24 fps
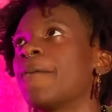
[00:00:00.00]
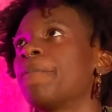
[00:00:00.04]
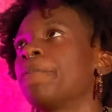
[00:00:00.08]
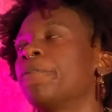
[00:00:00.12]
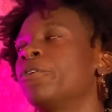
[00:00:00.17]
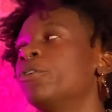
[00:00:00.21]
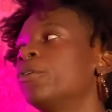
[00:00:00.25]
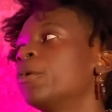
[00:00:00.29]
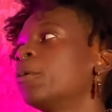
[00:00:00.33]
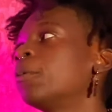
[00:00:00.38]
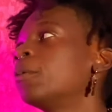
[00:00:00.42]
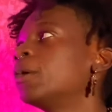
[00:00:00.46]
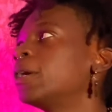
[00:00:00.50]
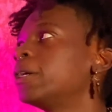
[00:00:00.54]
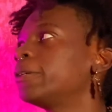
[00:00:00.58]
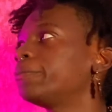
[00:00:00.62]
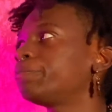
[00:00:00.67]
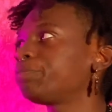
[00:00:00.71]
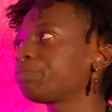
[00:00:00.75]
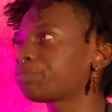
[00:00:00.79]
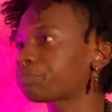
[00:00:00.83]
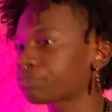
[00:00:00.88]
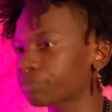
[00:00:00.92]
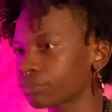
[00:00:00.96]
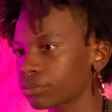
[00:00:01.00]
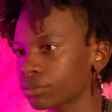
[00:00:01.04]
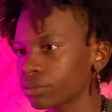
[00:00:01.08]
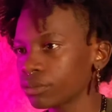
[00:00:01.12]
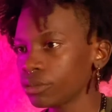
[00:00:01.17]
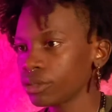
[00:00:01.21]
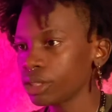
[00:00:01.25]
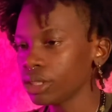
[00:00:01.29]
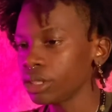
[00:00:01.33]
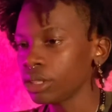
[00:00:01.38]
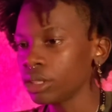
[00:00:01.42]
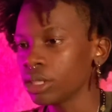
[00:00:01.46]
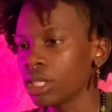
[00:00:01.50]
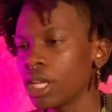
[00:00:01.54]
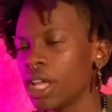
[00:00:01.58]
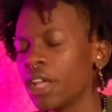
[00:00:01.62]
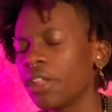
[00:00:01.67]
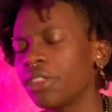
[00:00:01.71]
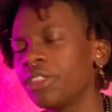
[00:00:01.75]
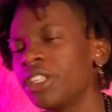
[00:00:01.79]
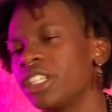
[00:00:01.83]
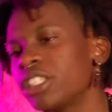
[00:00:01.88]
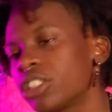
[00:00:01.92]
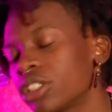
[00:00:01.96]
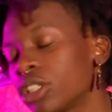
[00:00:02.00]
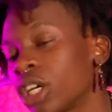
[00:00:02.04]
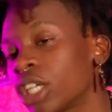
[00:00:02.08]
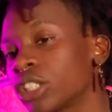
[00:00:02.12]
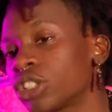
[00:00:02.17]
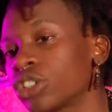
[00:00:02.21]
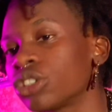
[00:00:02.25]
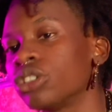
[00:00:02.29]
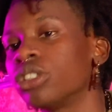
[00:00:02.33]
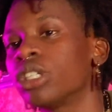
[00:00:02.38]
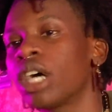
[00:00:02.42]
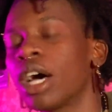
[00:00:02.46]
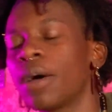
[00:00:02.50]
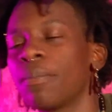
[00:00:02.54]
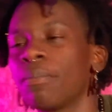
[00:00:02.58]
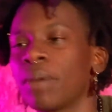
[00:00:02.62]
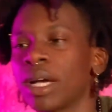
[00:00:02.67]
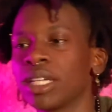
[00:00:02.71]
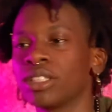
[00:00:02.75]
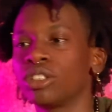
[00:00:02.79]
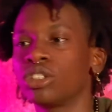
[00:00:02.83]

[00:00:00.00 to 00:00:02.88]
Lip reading: you know what? These thoughts are not mine.